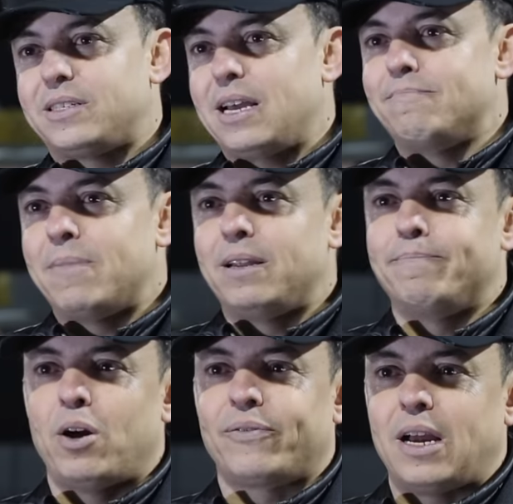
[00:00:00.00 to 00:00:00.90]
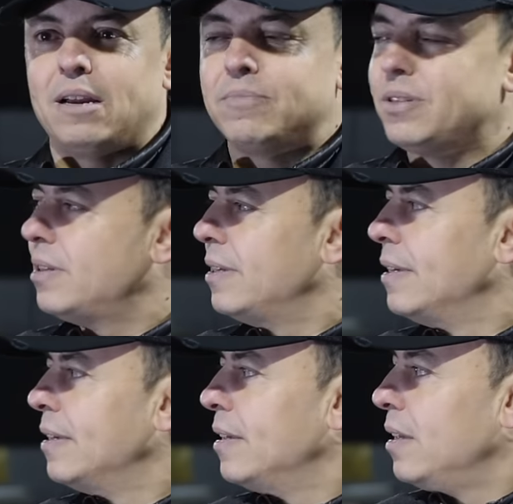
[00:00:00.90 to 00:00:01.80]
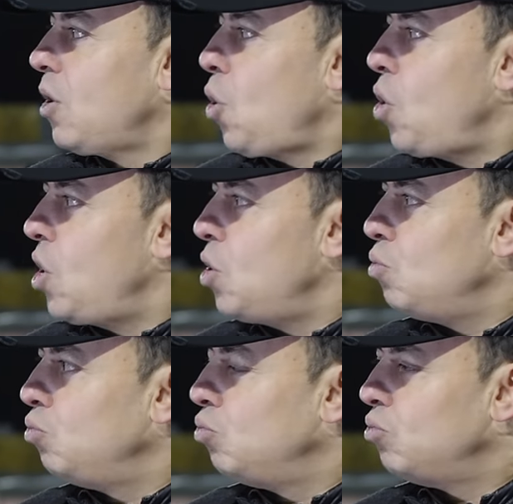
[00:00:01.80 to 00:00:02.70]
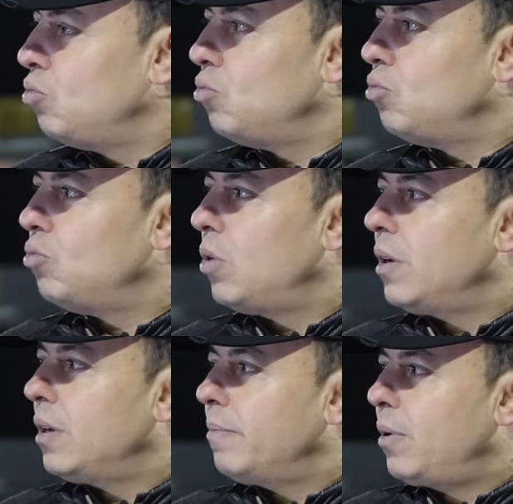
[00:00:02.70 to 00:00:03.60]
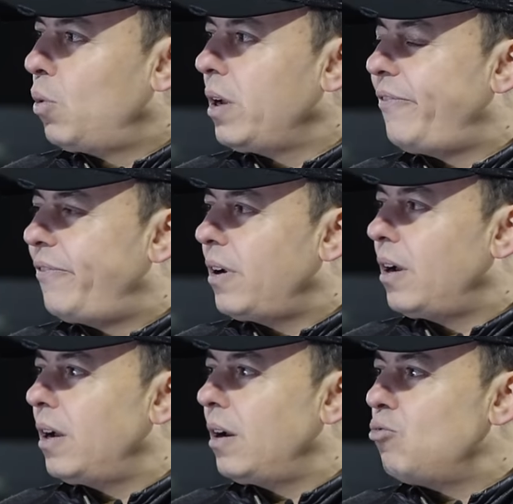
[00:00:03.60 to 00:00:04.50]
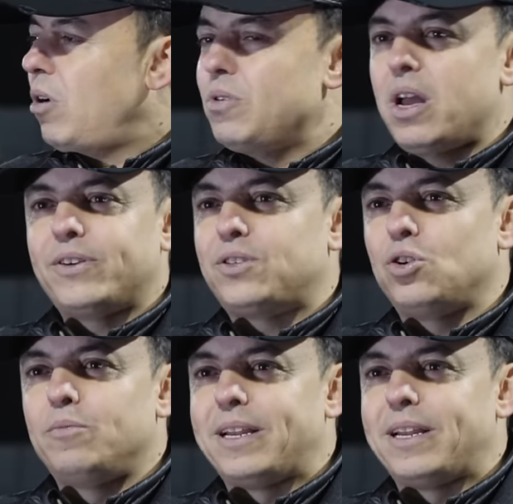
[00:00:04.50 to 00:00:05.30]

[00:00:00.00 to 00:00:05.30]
us 10 men in both games. Um, but we've we're only ever two